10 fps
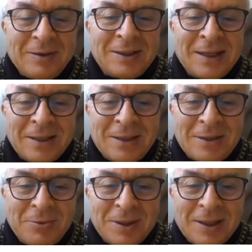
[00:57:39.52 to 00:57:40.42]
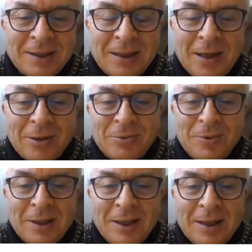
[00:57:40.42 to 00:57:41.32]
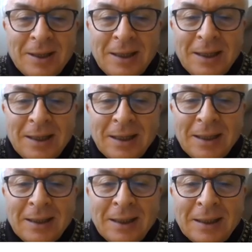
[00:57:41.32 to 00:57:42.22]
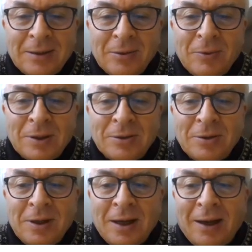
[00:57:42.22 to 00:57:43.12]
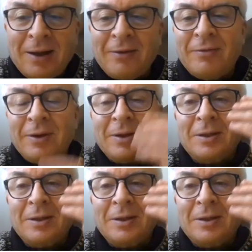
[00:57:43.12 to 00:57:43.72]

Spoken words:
since we started out with the idea that we should have